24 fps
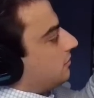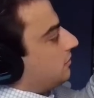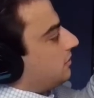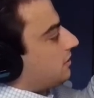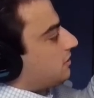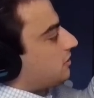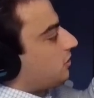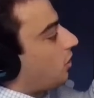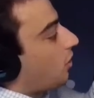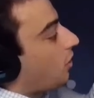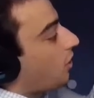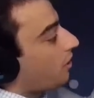
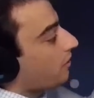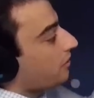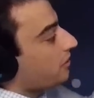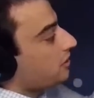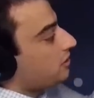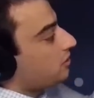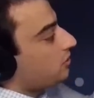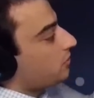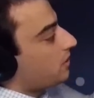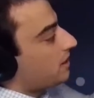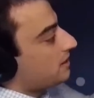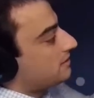does all
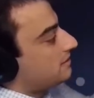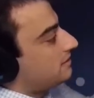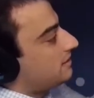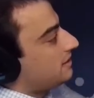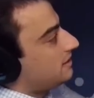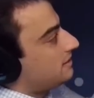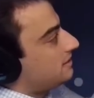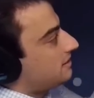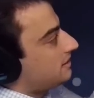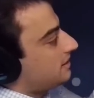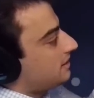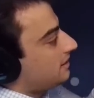the
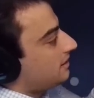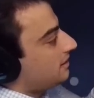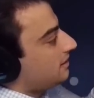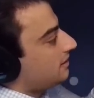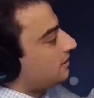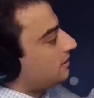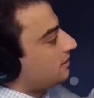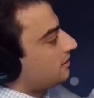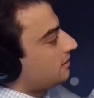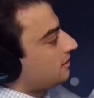USDC,